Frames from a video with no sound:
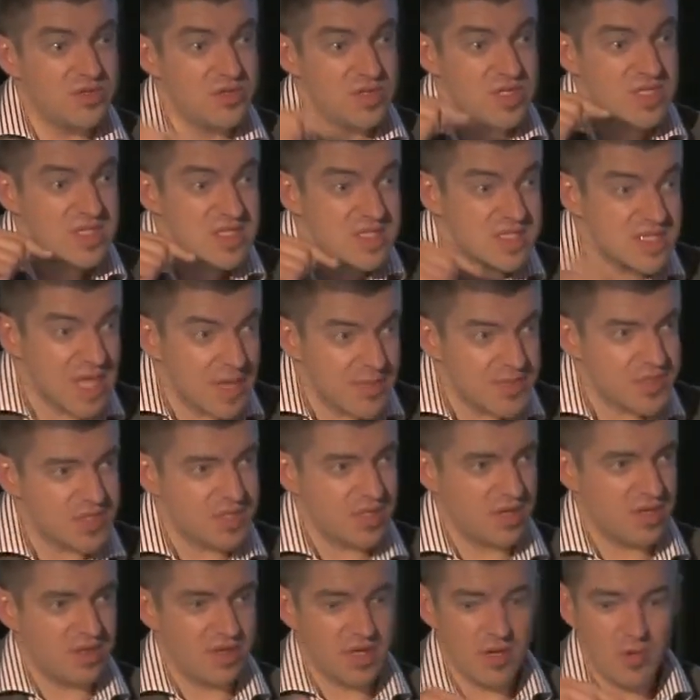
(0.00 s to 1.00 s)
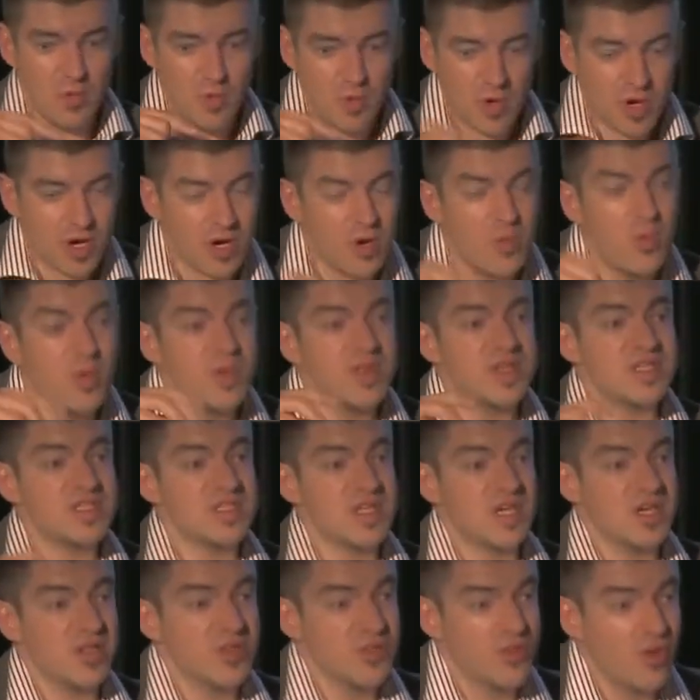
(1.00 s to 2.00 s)
deception, they work with a
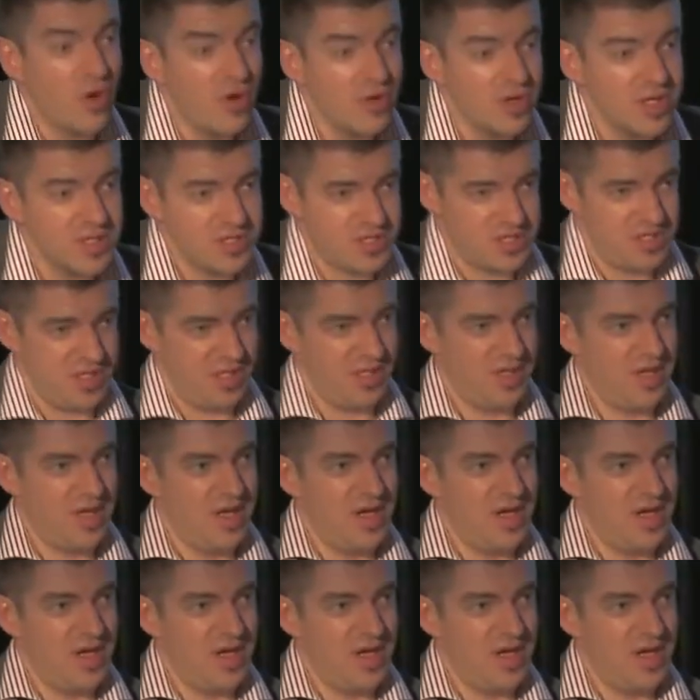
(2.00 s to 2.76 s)
technology